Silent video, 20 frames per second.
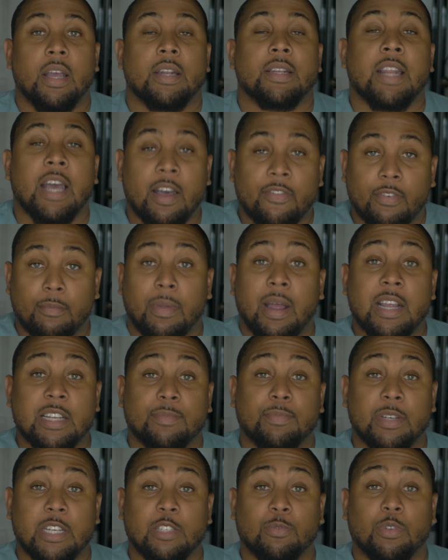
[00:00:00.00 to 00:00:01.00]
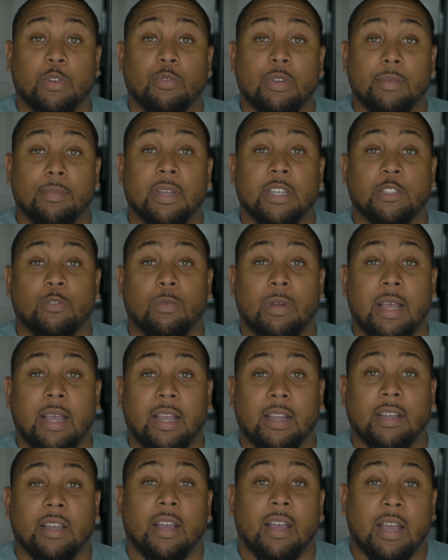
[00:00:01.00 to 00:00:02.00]
Now, from my experience with the Remix
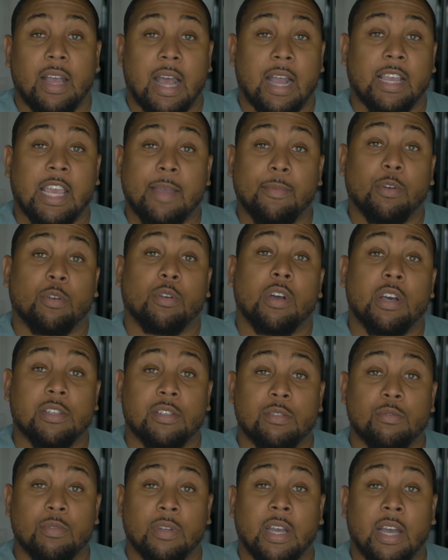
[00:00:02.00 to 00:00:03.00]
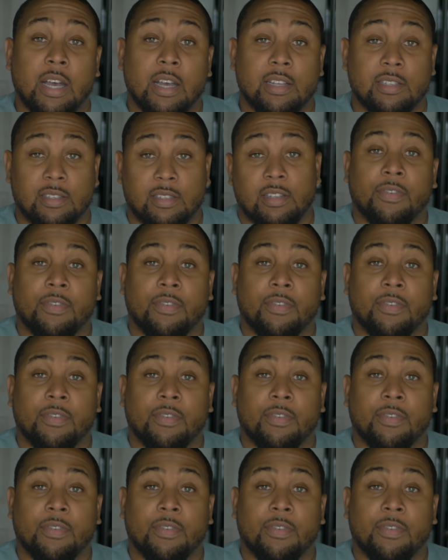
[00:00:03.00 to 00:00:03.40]
rag, I came across two cons.